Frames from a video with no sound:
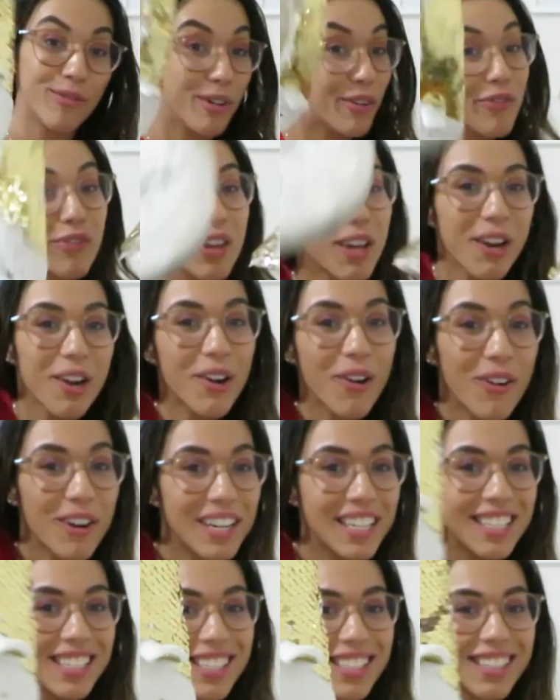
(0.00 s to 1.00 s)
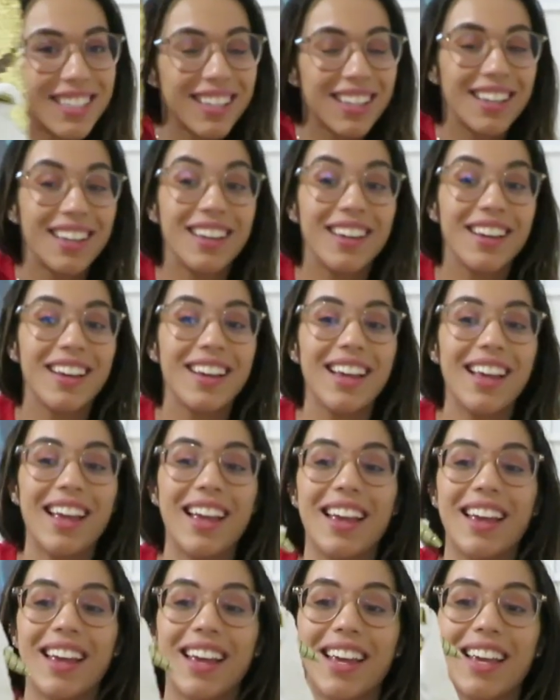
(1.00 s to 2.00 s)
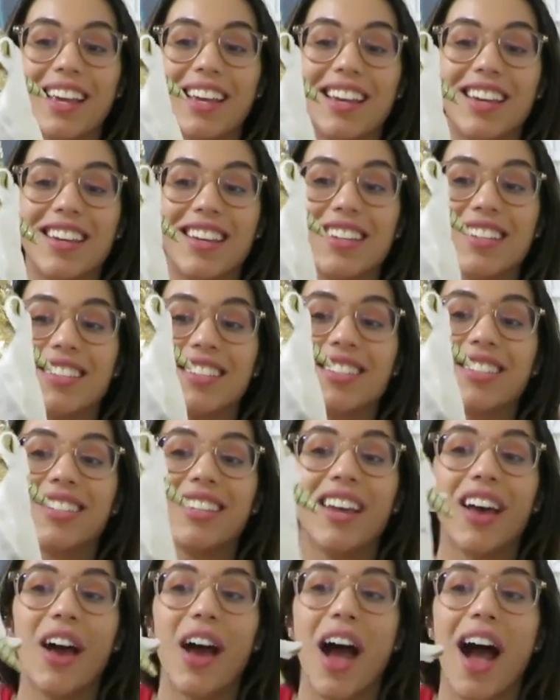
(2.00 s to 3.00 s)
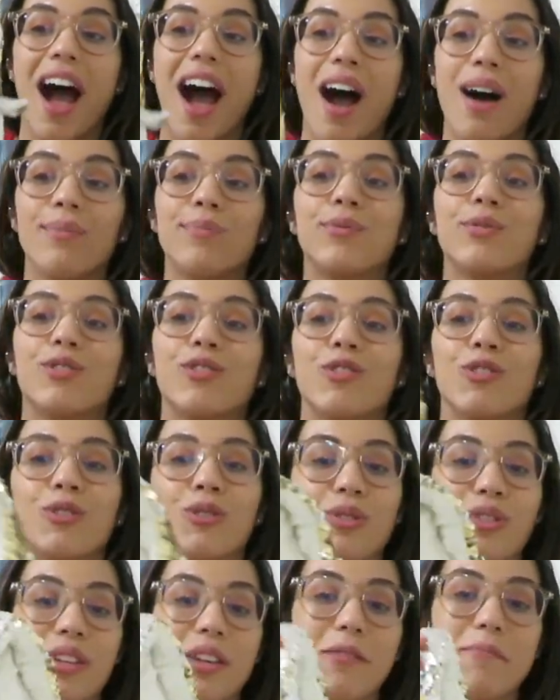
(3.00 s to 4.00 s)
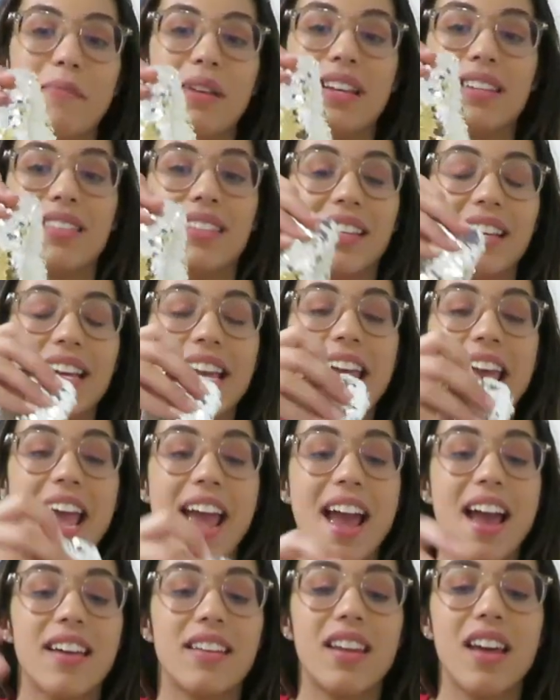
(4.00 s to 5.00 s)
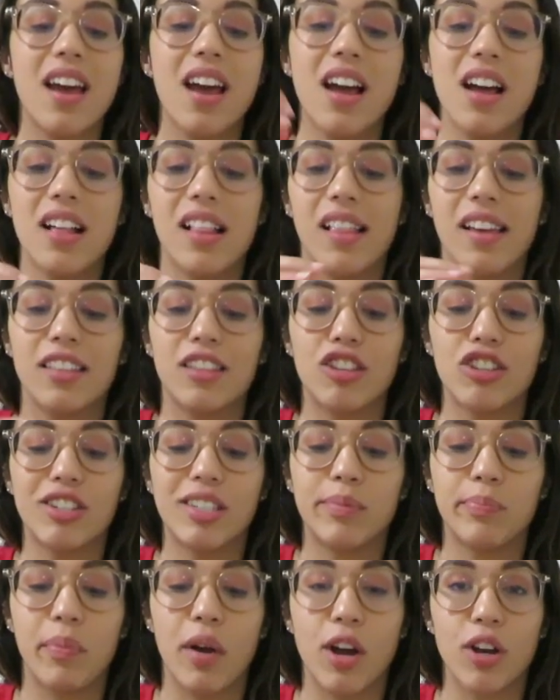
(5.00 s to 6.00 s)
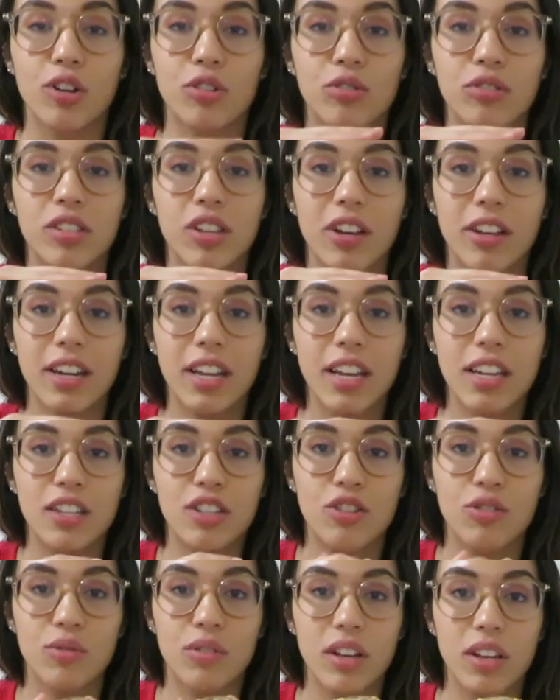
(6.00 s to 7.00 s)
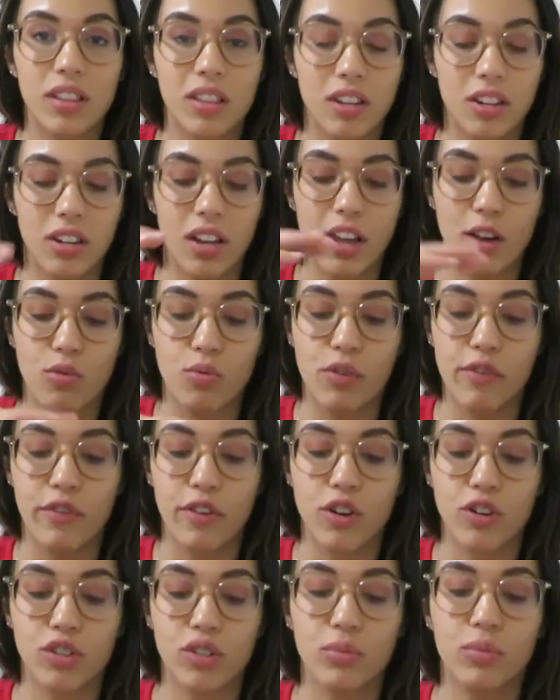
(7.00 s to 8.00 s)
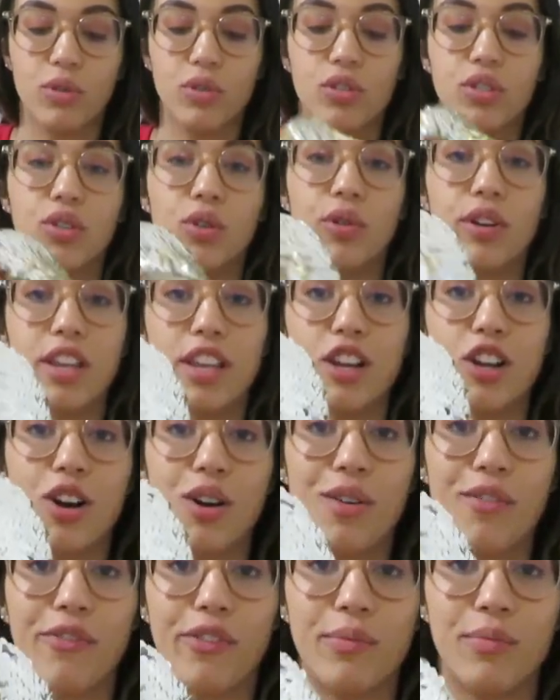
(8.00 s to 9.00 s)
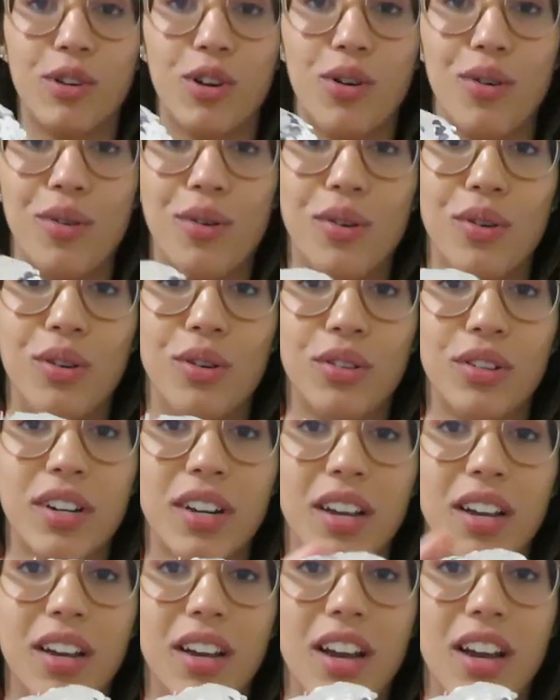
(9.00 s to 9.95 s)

with unicorns is absolutely amazing and like the sparkles on it you they're like reversible so it could go from gold